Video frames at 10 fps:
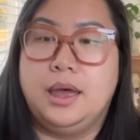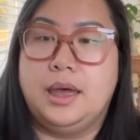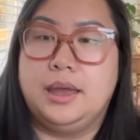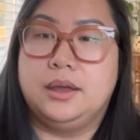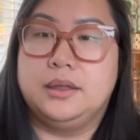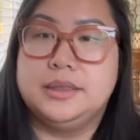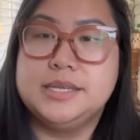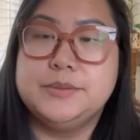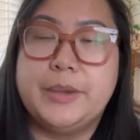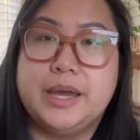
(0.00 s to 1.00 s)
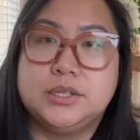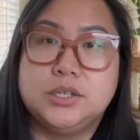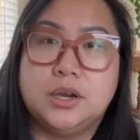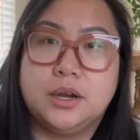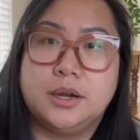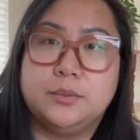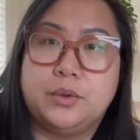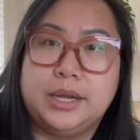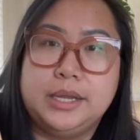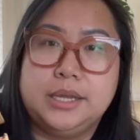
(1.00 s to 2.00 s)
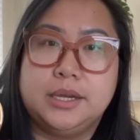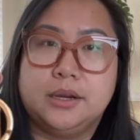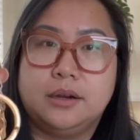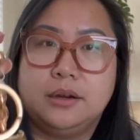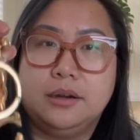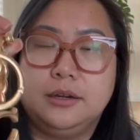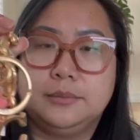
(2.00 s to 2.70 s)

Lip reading: I got this bag charm right here,